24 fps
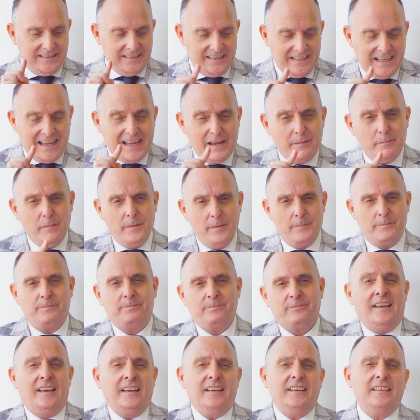The aim?
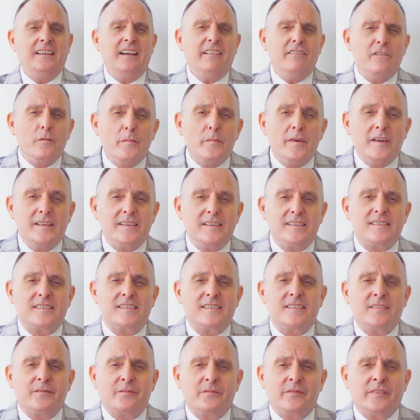
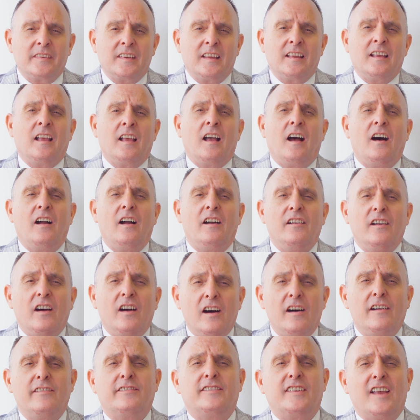Governments are
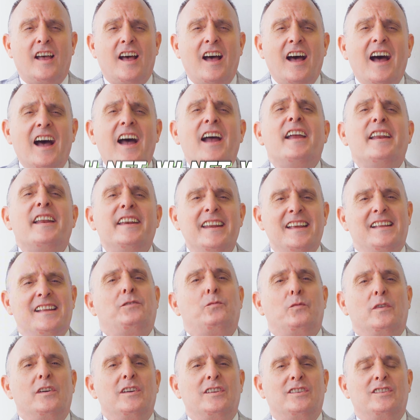after high net
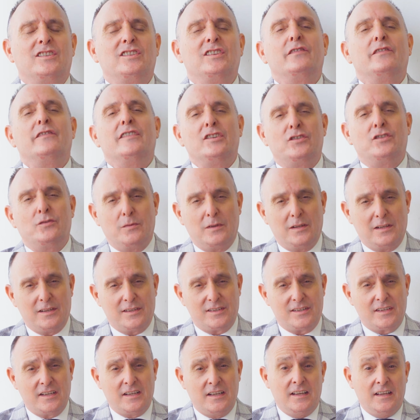worth
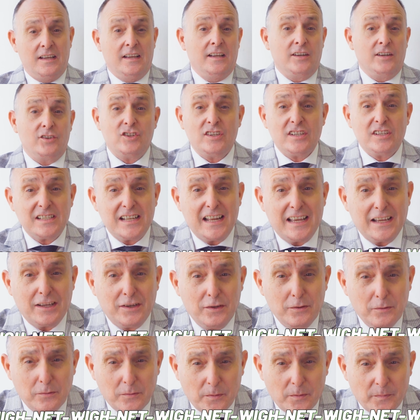individuals, just like
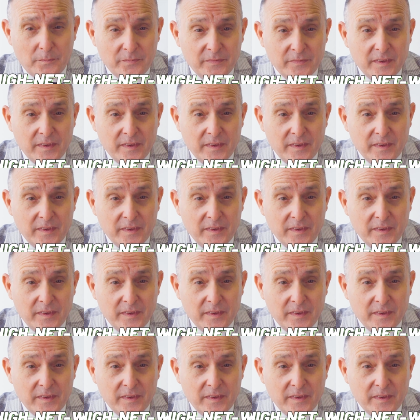you,